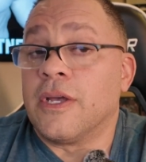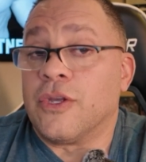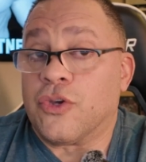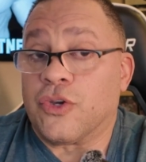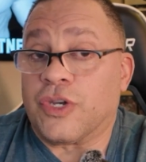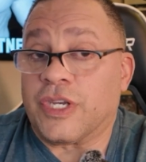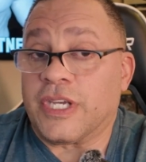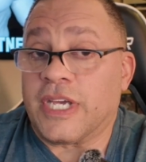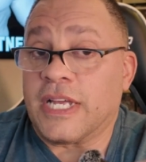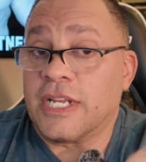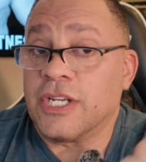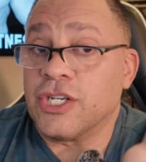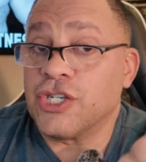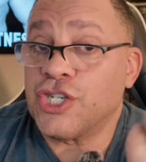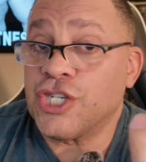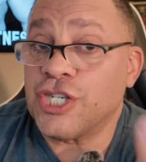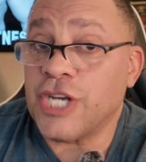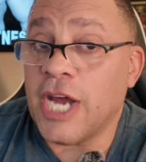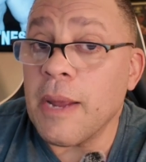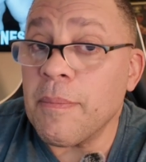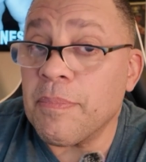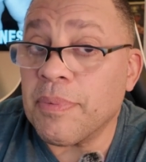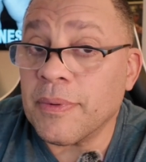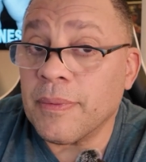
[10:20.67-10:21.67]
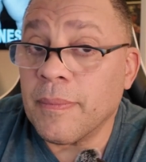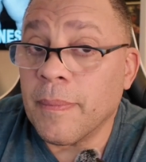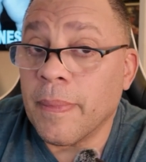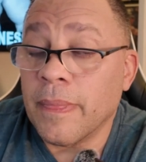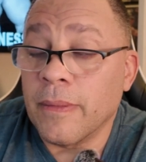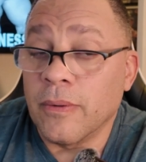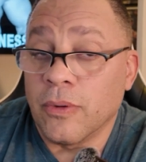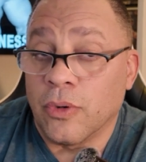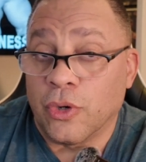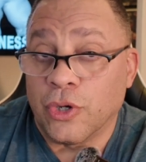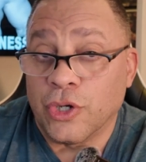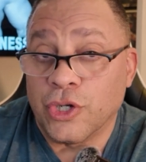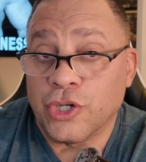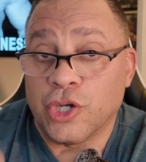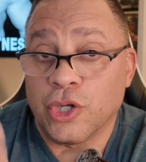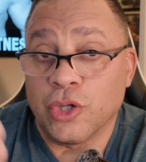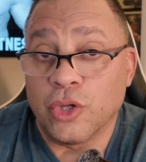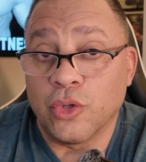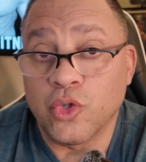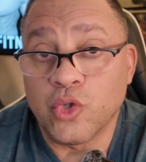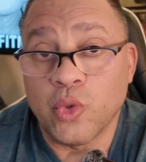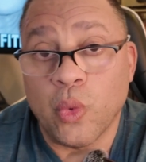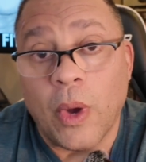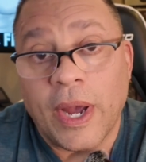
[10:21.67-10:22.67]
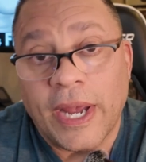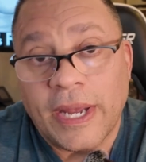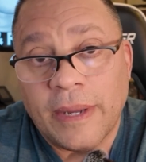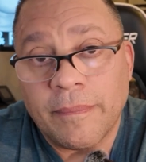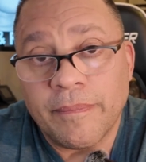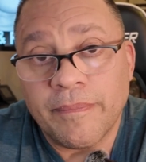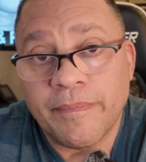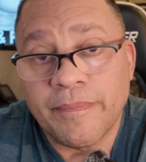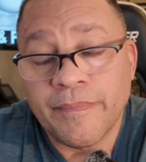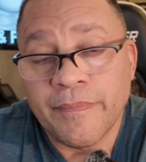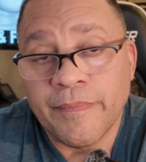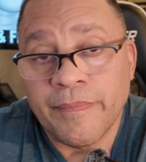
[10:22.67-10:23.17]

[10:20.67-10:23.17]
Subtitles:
you can get in shape or you can lose weight.